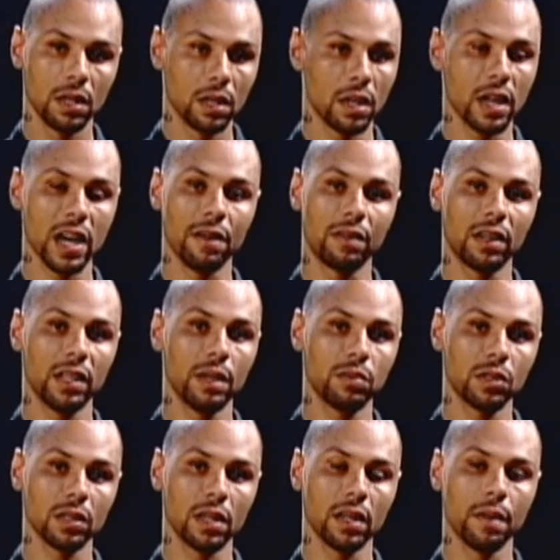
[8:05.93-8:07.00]
I have
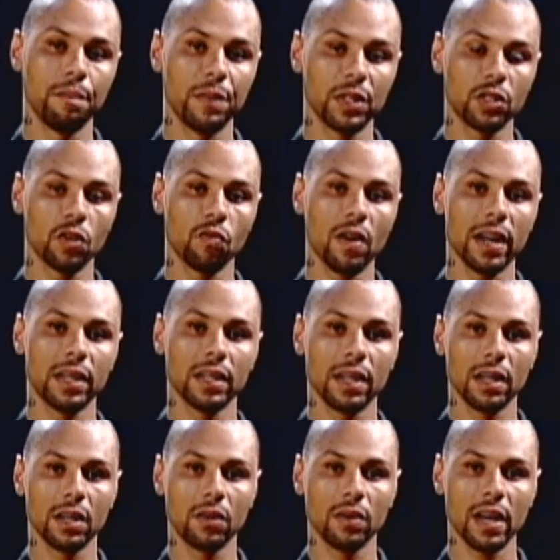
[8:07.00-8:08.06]
clips under Mr. Right
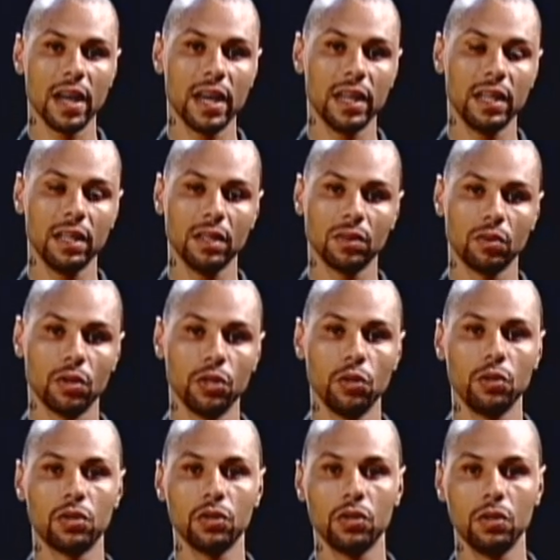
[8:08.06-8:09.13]
Now 80 on
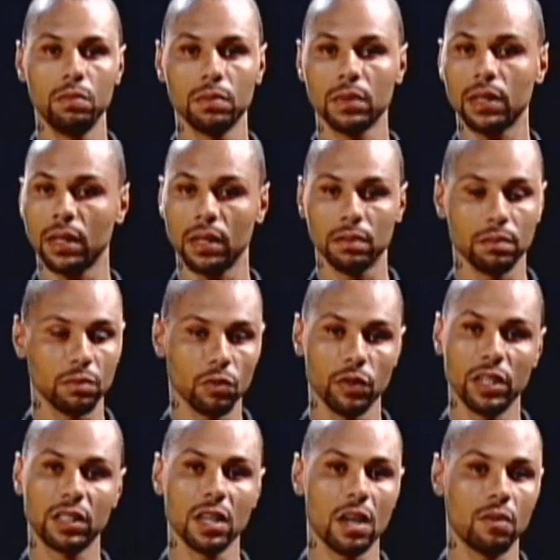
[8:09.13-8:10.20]
YouTube, and
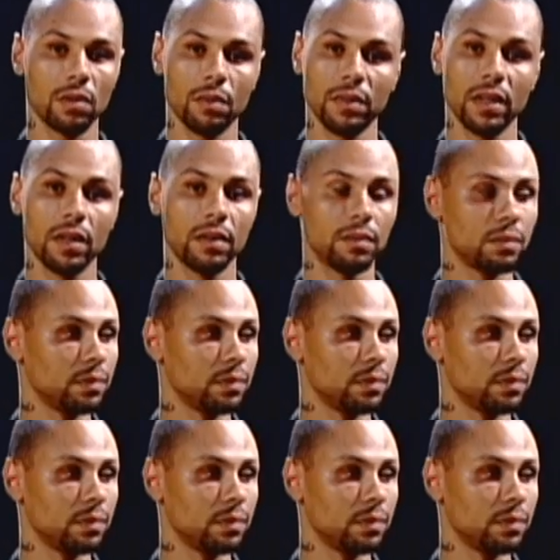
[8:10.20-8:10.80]
reach out. I'm here.